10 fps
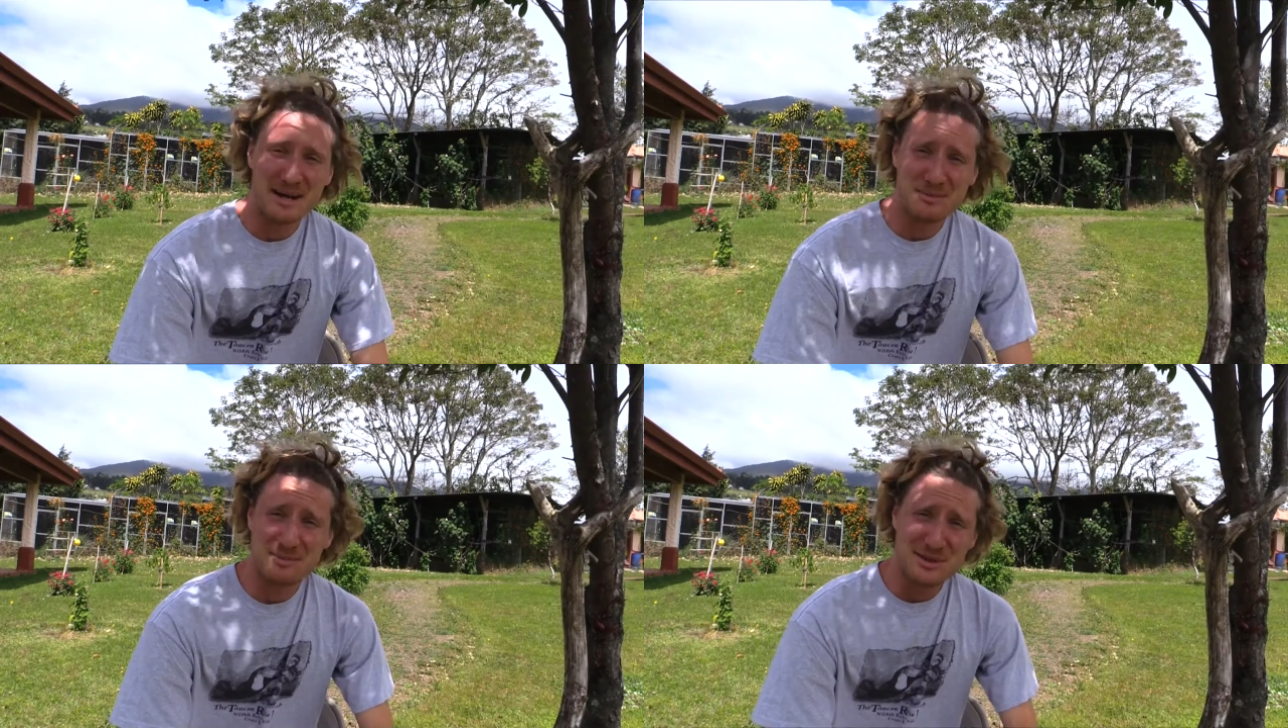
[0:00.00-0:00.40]

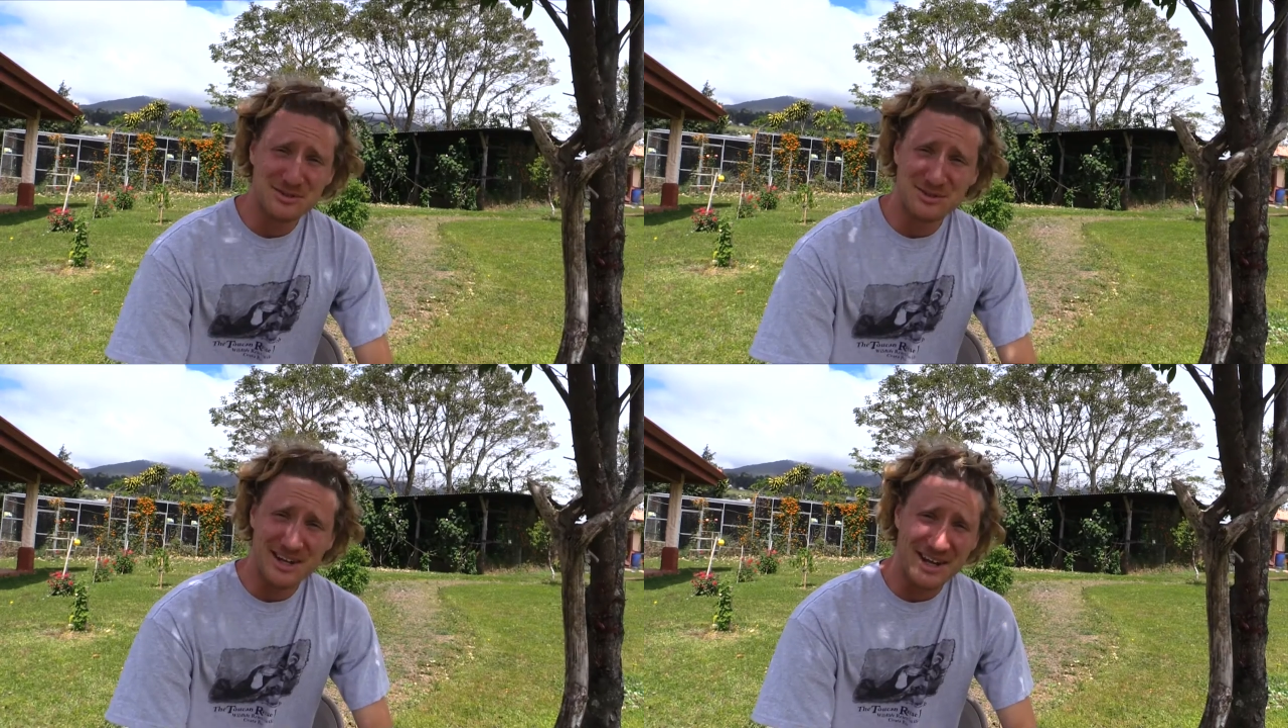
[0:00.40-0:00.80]
name is
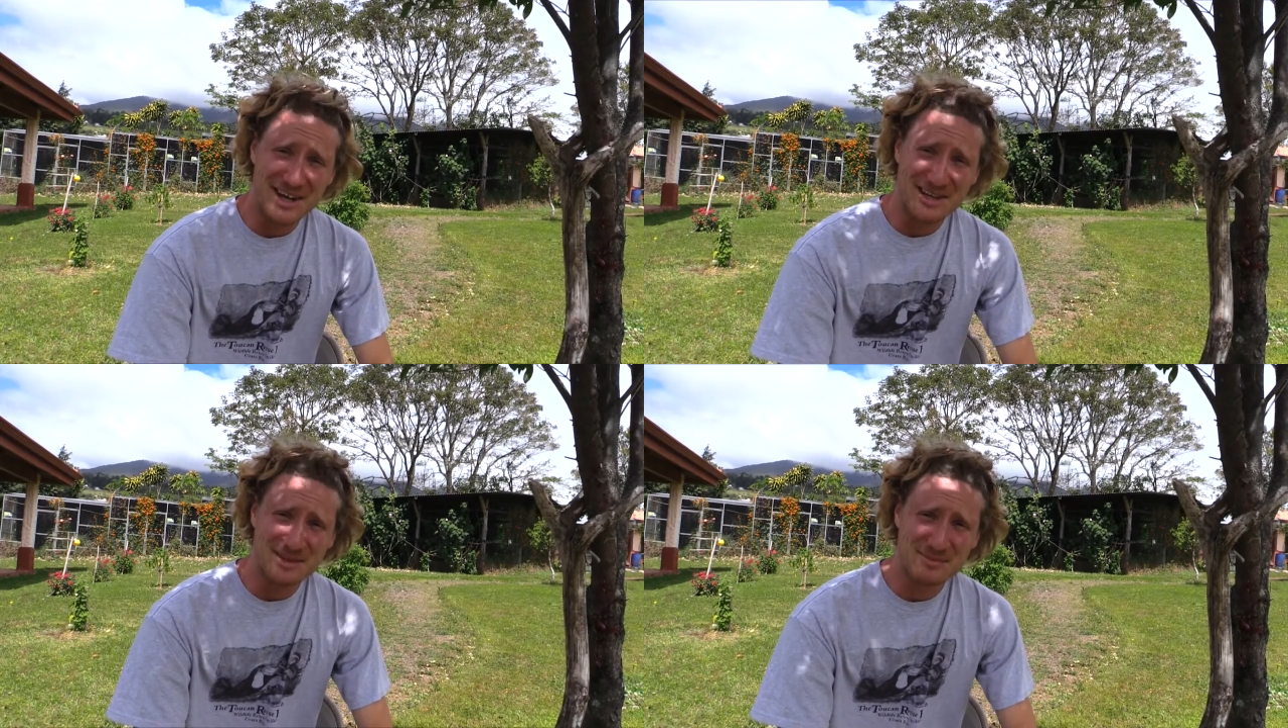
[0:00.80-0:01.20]
Mitch, and
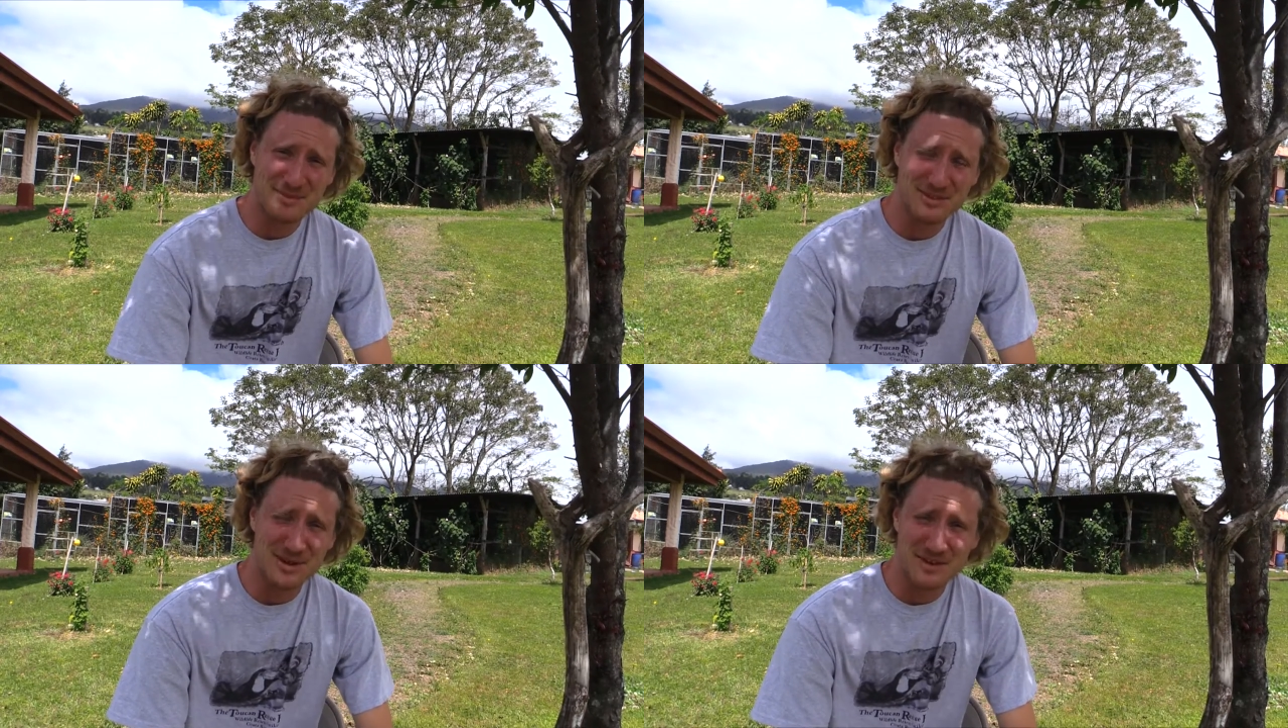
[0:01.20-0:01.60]
I
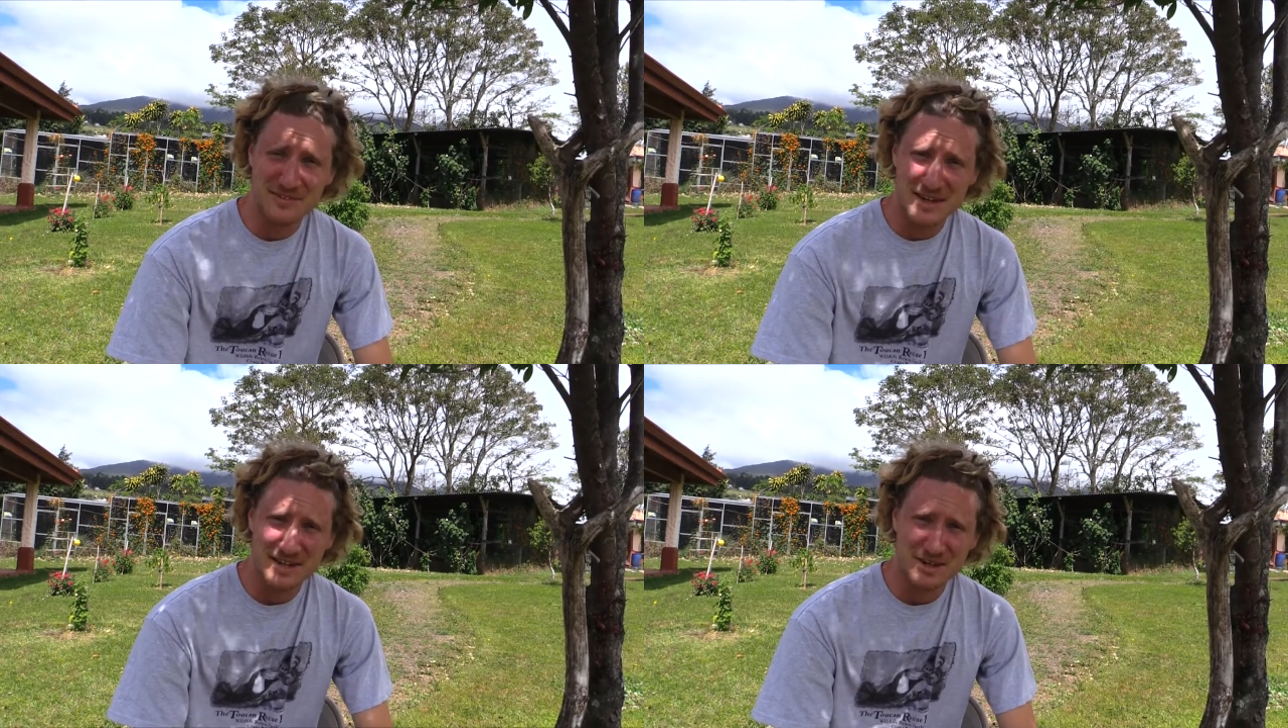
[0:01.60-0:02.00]
am Sloth
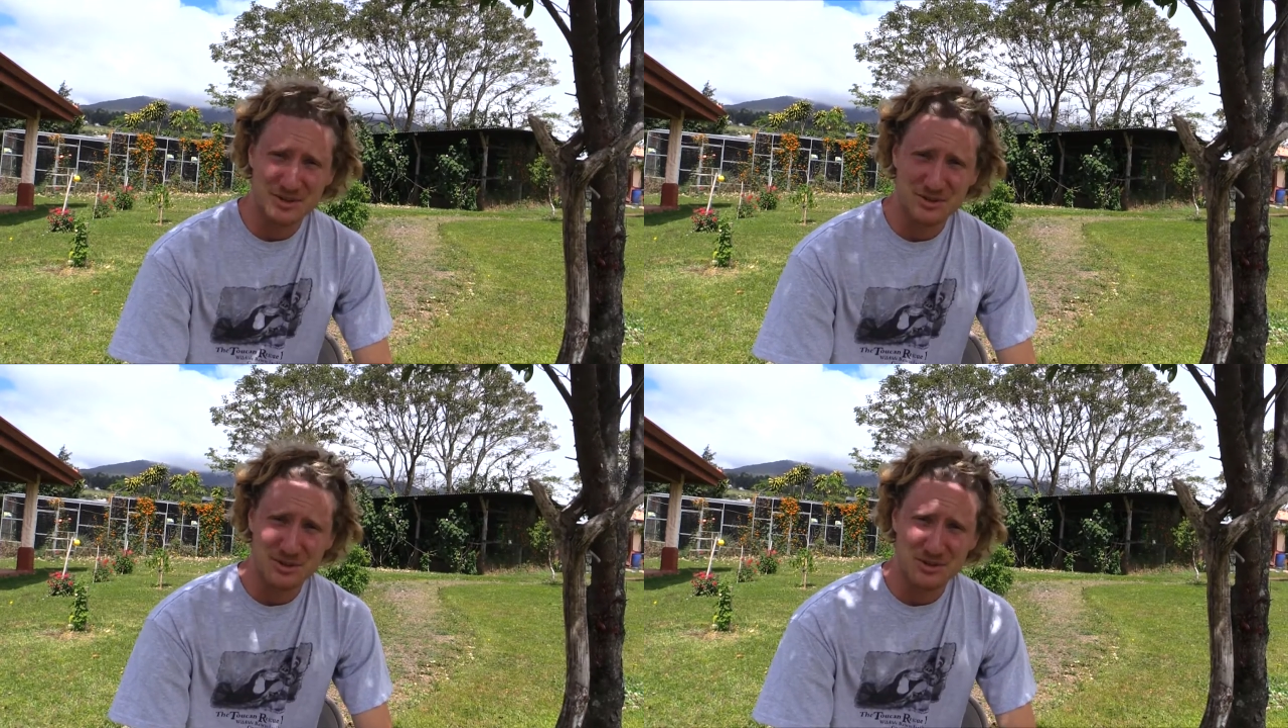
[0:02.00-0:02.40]
Nanny,
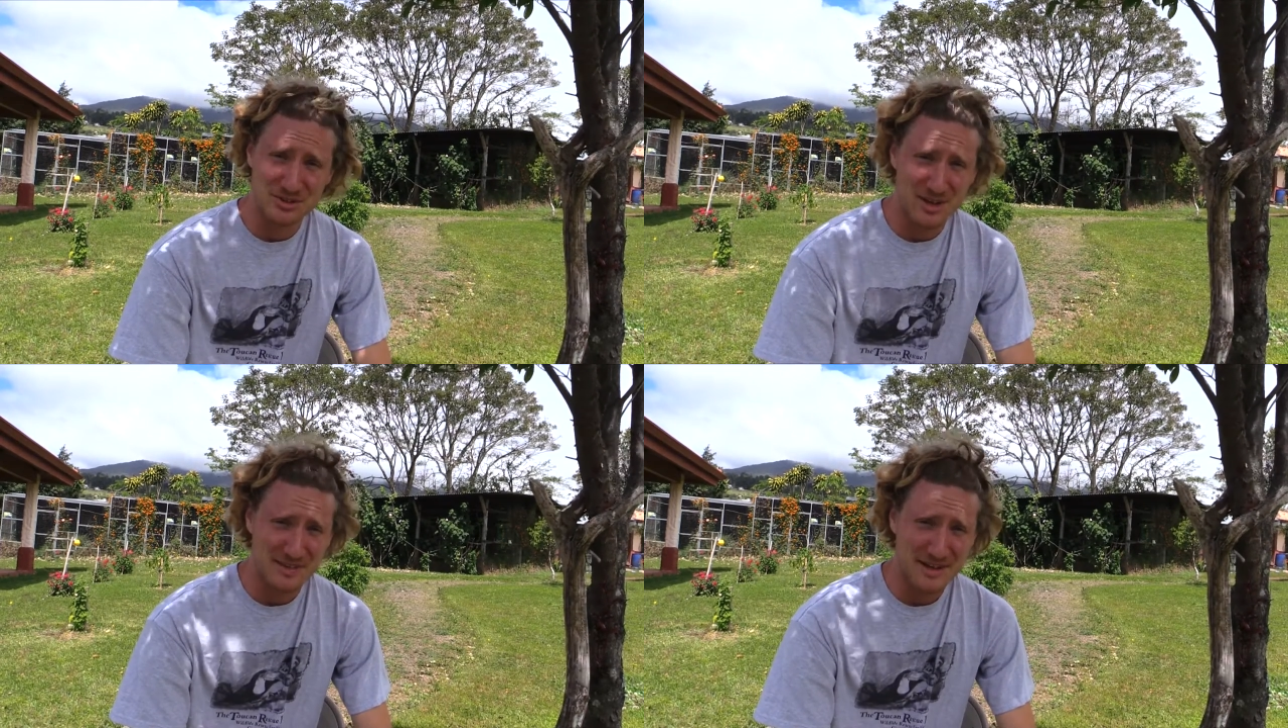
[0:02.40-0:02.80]
also known as
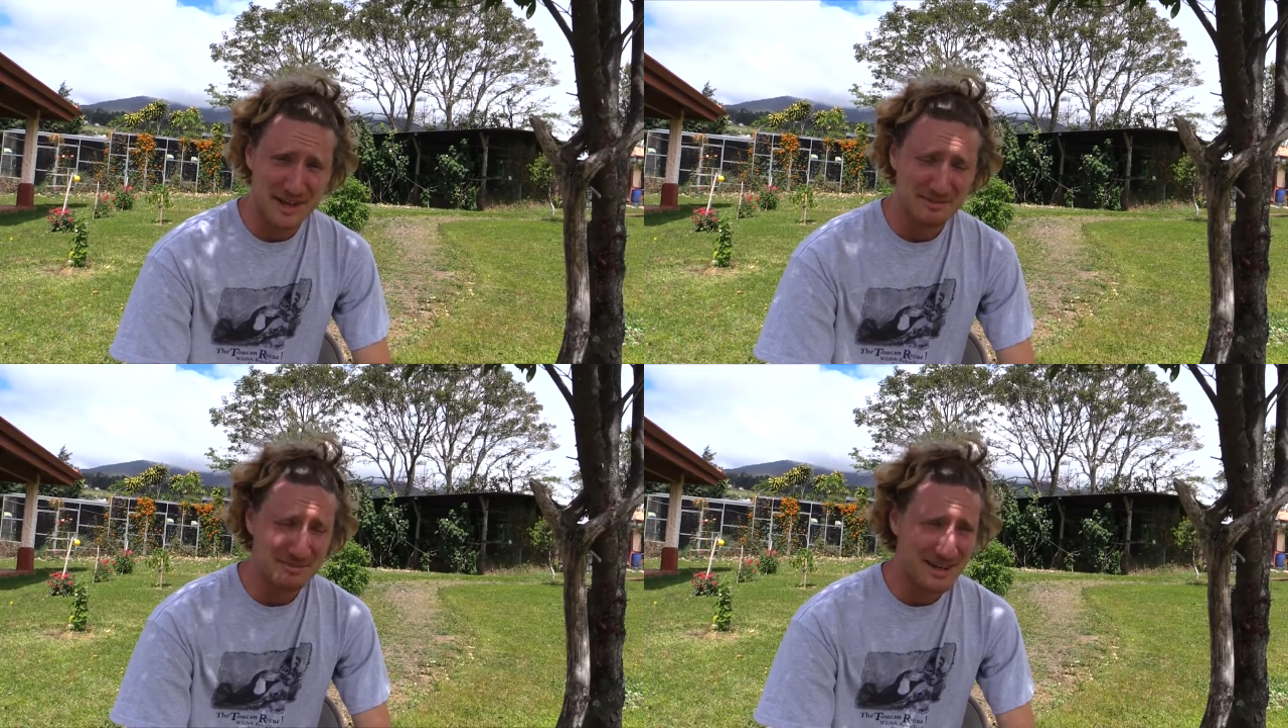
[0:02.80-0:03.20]
Sloth Dad.